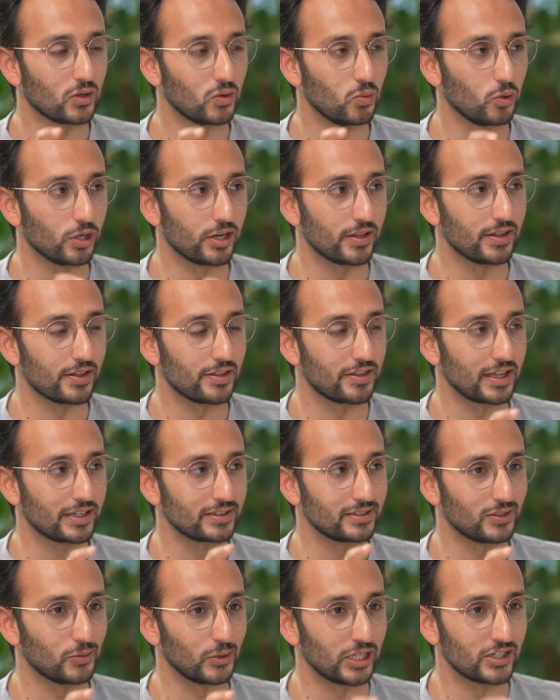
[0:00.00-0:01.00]
what are the
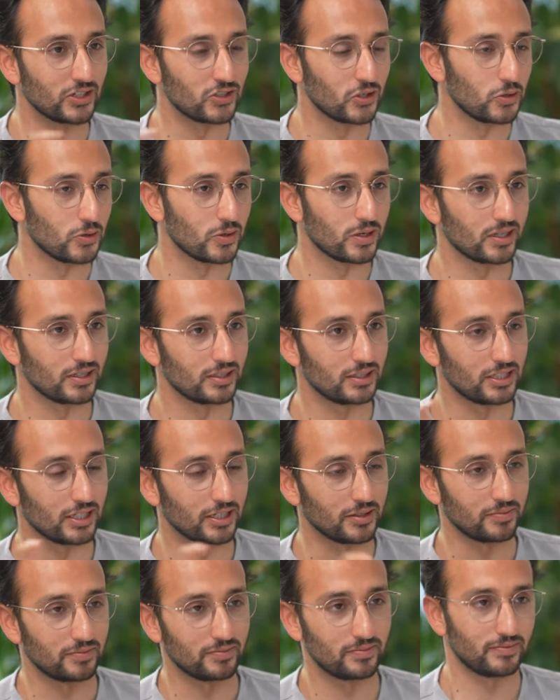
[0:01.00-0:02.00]
things that we can do
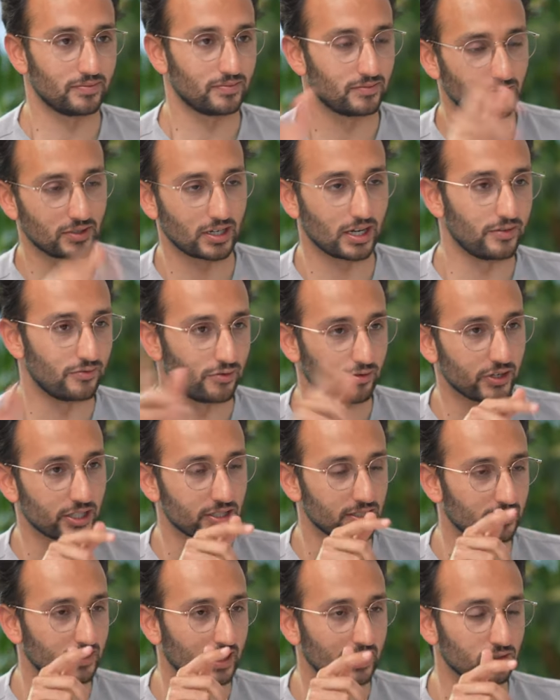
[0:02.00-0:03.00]
to kind of
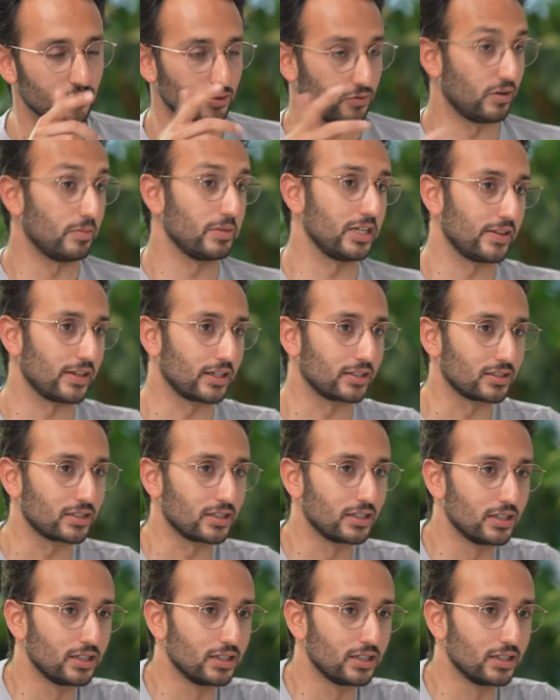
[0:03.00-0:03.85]
reverse things or remedy things?